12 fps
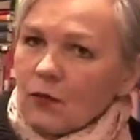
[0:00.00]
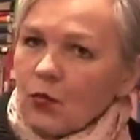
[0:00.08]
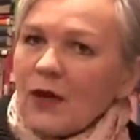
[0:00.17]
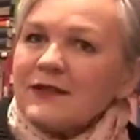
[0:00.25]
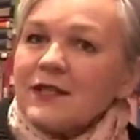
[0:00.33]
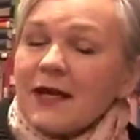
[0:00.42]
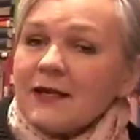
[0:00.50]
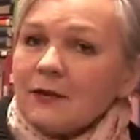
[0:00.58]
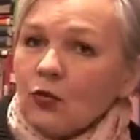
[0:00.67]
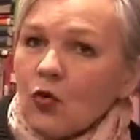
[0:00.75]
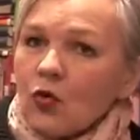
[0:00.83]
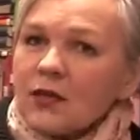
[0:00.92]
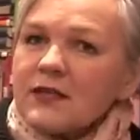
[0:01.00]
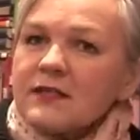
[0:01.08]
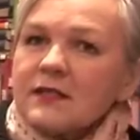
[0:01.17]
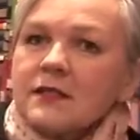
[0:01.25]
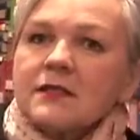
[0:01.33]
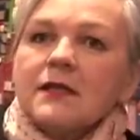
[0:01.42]
one day in
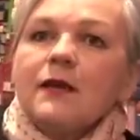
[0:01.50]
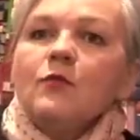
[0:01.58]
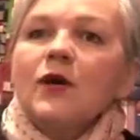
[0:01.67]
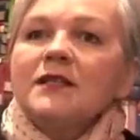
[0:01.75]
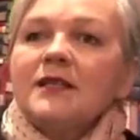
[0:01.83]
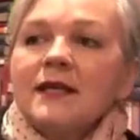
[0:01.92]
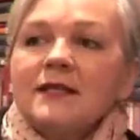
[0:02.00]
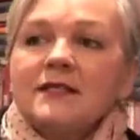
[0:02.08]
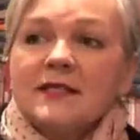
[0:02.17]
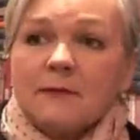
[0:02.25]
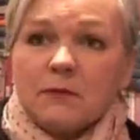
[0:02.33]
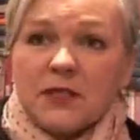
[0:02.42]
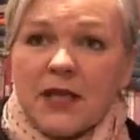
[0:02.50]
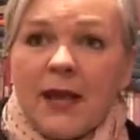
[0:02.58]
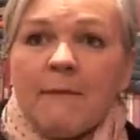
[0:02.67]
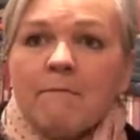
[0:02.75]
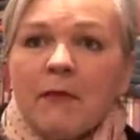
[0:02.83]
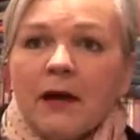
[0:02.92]
August and one day in
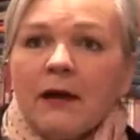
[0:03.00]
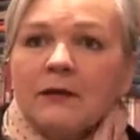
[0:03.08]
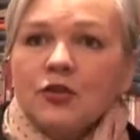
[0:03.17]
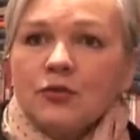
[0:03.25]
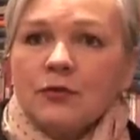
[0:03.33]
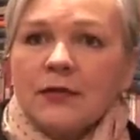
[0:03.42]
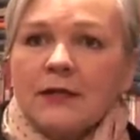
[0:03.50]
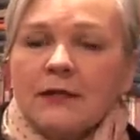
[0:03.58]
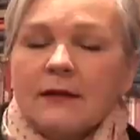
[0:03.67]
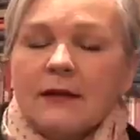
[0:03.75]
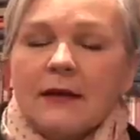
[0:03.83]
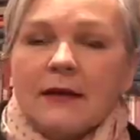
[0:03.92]
September during